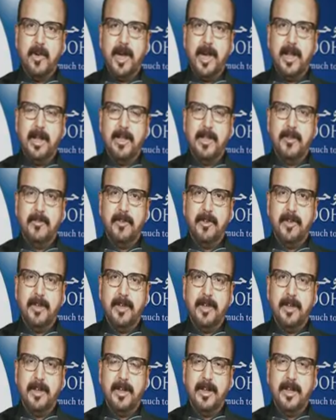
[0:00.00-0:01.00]
While the
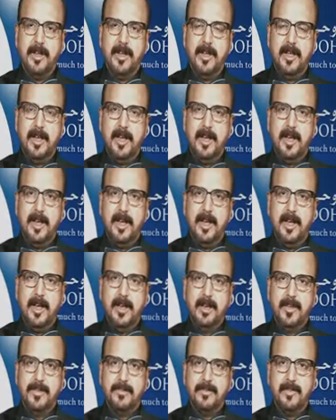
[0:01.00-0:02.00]
world
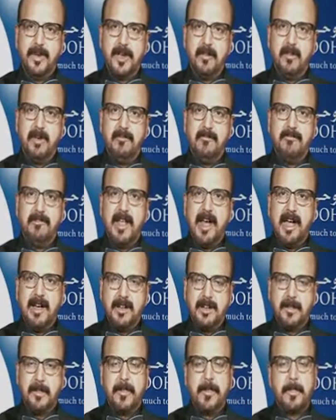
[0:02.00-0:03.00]
is becoming
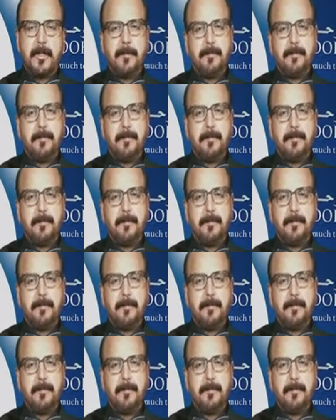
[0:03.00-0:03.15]
flat,